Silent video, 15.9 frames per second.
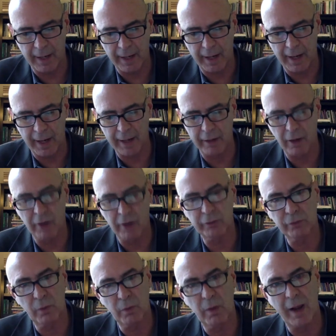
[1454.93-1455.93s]
And
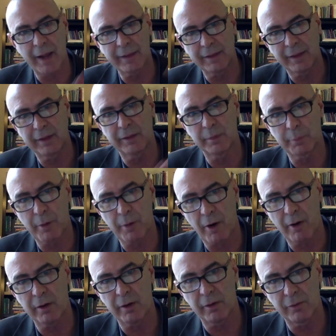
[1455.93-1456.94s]
also, I think the
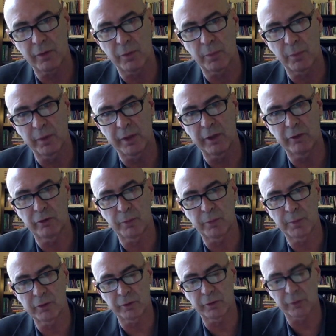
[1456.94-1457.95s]
part of the
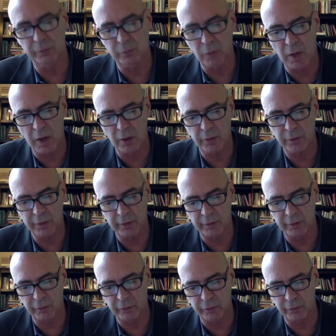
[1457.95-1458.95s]
redistribution of wealth
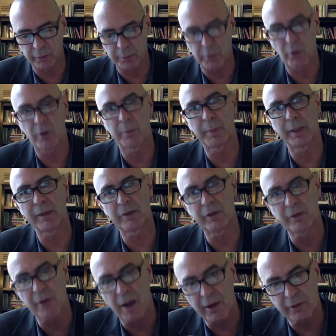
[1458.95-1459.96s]
is important because he
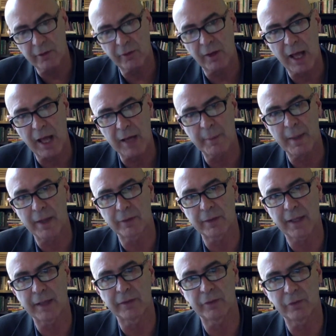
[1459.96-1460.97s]
talks a lot about
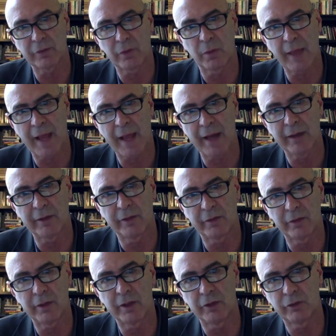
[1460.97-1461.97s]
that. So that is
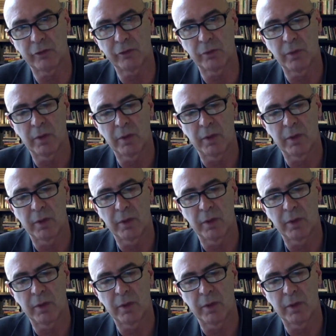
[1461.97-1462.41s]
an issue.